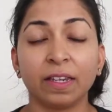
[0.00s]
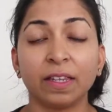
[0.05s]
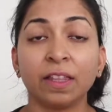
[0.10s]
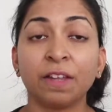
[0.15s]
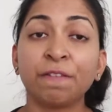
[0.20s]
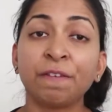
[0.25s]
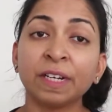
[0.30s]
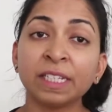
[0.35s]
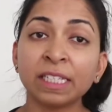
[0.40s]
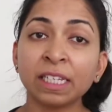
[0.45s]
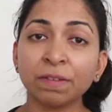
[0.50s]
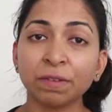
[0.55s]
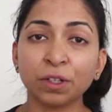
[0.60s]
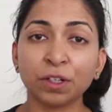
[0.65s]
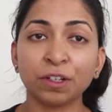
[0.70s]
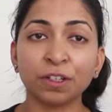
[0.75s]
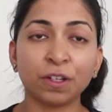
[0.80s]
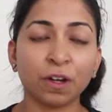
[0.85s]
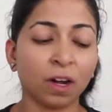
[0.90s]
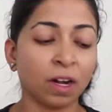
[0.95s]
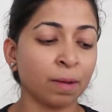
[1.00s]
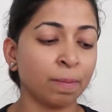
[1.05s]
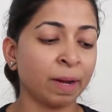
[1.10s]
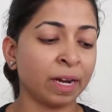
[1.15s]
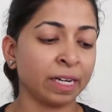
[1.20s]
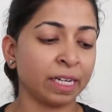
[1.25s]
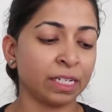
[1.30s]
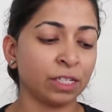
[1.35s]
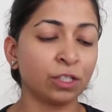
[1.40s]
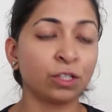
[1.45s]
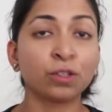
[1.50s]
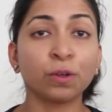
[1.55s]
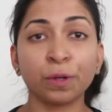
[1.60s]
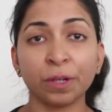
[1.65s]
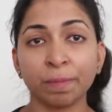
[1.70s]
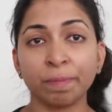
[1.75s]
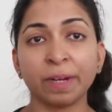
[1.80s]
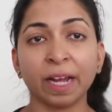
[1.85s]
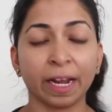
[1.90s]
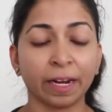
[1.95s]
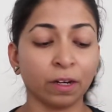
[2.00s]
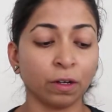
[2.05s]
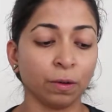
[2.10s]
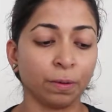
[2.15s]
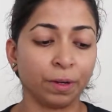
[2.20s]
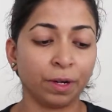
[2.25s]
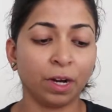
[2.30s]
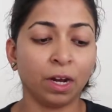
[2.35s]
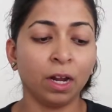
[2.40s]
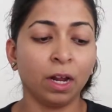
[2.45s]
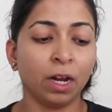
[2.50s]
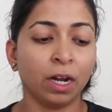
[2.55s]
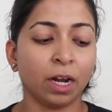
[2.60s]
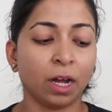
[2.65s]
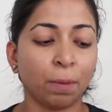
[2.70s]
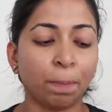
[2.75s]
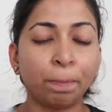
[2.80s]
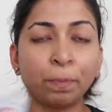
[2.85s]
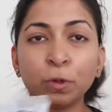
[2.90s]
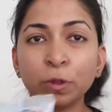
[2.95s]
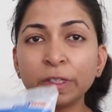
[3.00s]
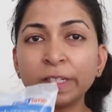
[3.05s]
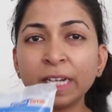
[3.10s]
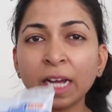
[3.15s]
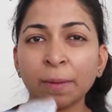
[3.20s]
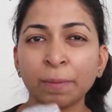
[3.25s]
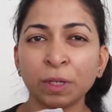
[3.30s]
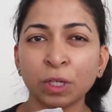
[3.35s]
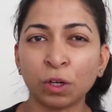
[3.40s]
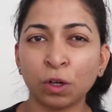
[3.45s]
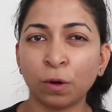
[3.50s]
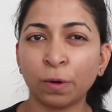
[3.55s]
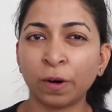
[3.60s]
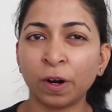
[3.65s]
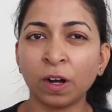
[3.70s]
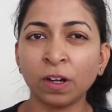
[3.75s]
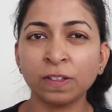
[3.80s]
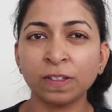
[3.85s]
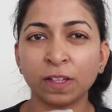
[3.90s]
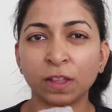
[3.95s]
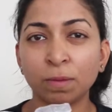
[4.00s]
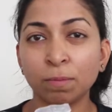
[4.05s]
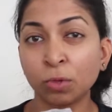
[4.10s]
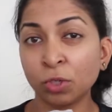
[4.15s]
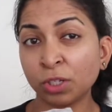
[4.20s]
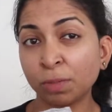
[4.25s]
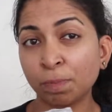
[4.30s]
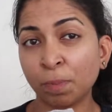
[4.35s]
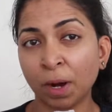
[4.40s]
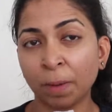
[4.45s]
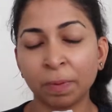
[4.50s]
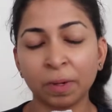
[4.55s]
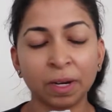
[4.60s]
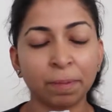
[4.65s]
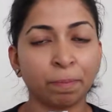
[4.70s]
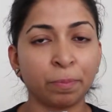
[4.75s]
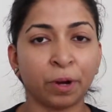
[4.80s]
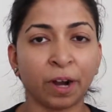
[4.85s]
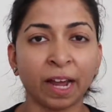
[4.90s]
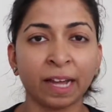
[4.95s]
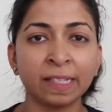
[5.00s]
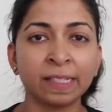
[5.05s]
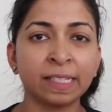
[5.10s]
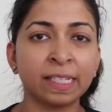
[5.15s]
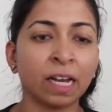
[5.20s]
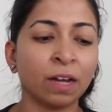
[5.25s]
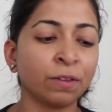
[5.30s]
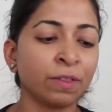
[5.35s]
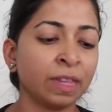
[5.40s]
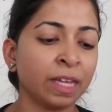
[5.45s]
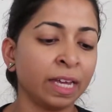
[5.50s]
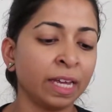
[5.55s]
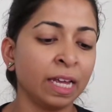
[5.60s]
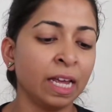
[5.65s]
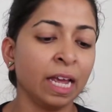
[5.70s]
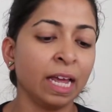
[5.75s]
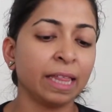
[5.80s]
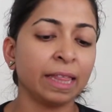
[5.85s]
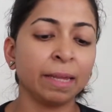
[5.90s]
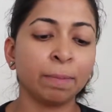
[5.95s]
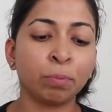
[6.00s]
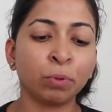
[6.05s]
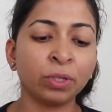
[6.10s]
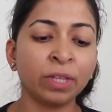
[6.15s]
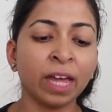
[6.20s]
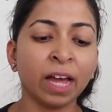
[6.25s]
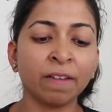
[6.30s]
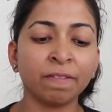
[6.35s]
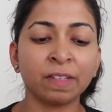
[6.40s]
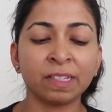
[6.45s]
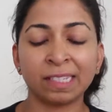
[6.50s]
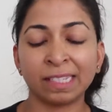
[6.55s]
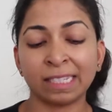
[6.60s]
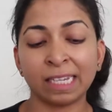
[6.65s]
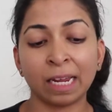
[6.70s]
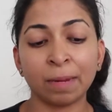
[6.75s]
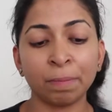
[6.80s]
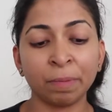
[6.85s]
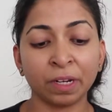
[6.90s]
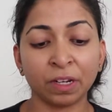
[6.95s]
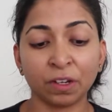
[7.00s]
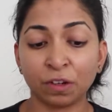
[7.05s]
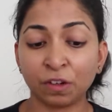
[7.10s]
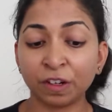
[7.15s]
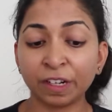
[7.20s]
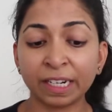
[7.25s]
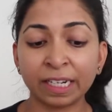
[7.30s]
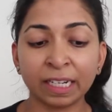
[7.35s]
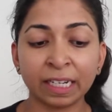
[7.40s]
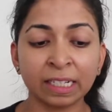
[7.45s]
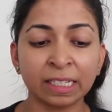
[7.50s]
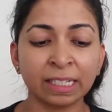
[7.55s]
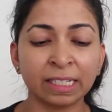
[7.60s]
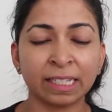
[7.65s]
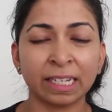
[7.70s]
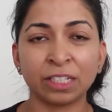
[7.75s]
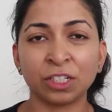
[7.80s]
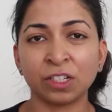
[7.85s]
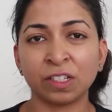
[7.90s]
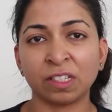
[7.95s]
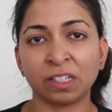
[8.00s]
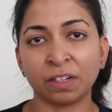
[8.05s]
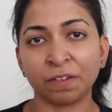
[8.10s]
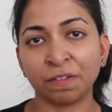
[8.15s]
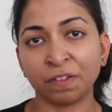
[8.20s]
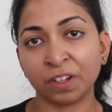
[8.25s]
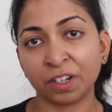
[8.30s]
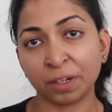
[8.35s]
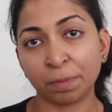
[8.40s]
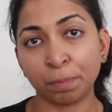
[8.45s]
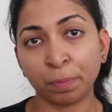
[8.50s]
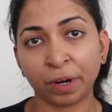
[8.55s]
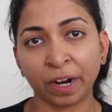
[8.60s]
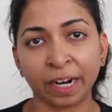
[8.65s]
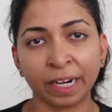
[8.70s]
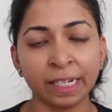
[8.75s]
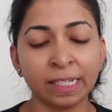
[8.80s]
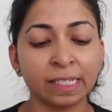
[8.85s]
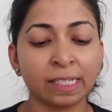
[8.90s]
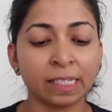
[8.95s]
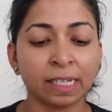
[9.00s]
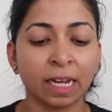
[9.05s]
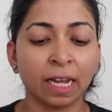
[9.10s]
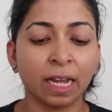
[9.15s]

The first thing I'm going to talk about is sodium dichlor. Now, Pool Time and Clorox are the most popular brands out there. They both have the same ingredients, they just differ in price.